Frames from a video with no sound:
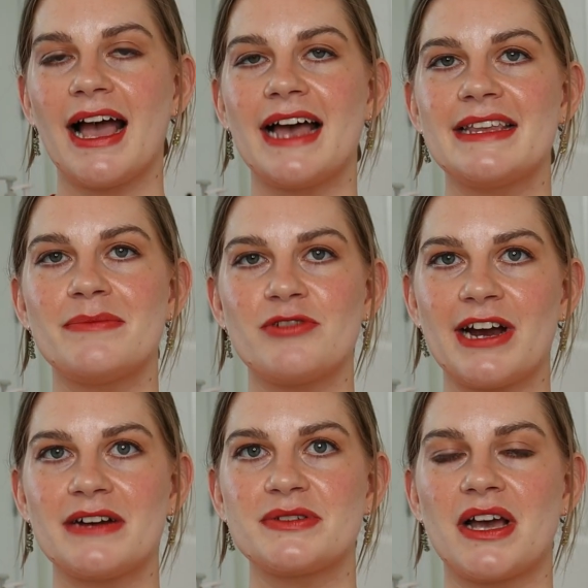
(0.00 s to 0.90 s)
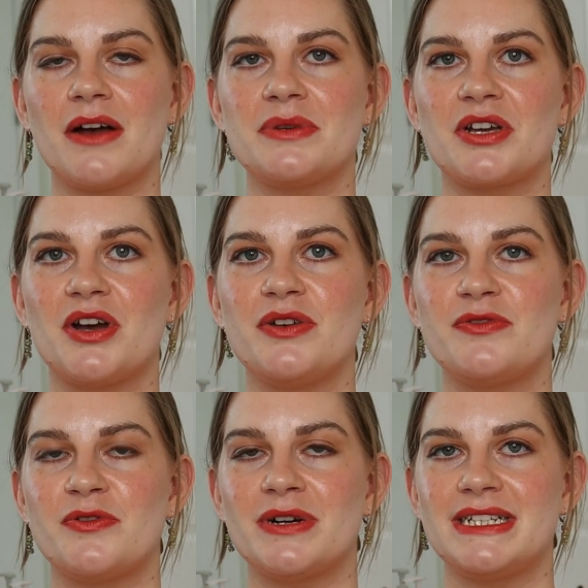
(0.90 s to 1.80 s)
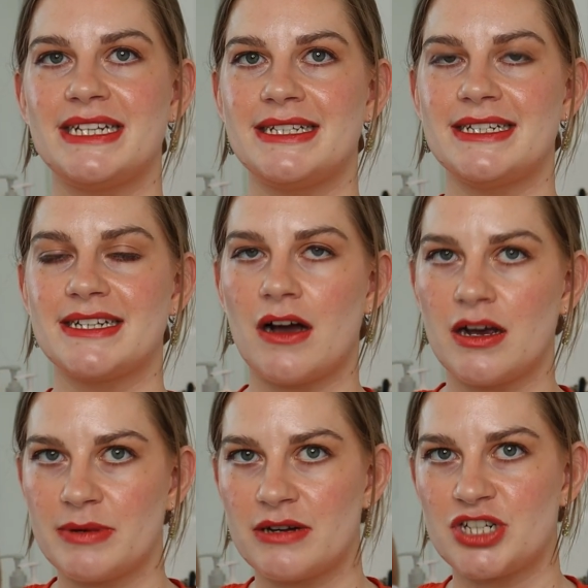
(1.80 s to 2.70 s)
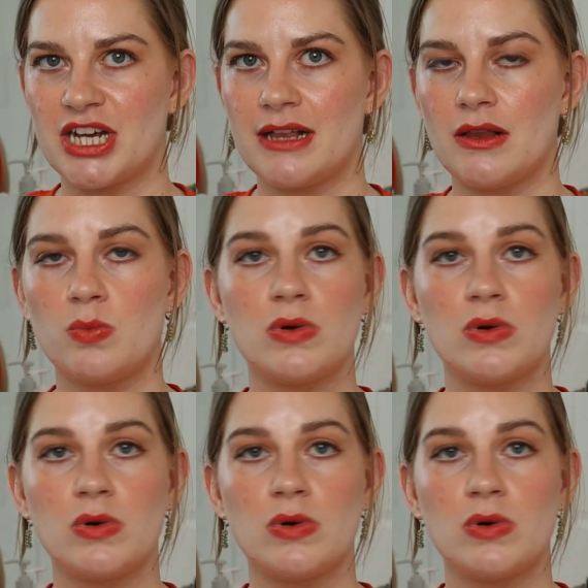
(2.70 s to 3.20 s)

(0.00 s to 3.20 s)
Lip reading: And then brows, I would go for a tinted eyebrow gel,